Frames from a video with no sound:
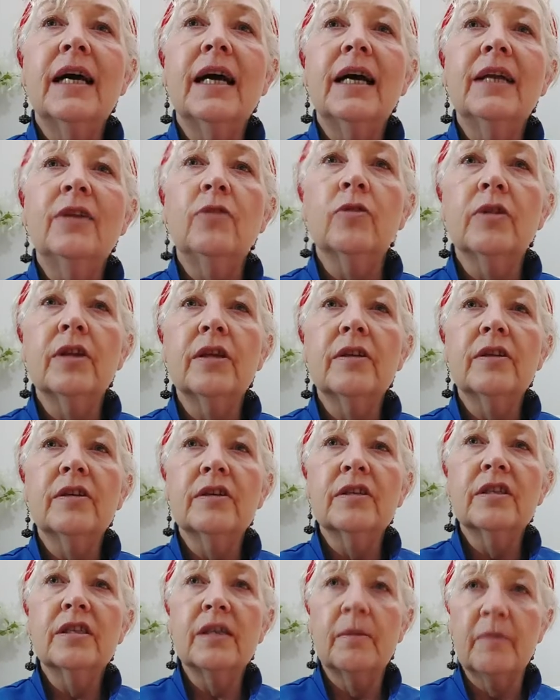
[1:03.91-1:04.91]
I know that there
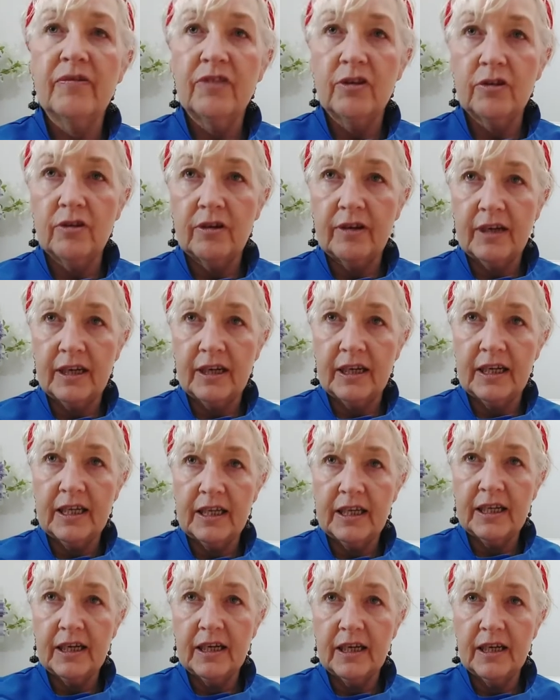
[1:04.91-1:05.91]
are some of you are in
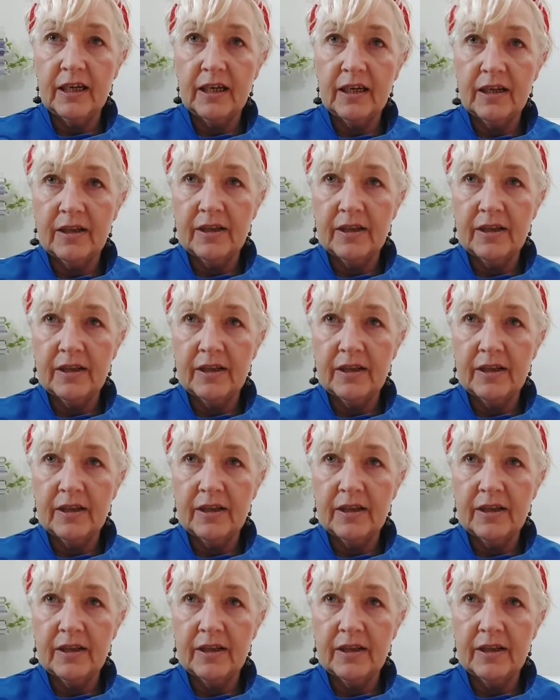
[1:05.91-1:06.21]
here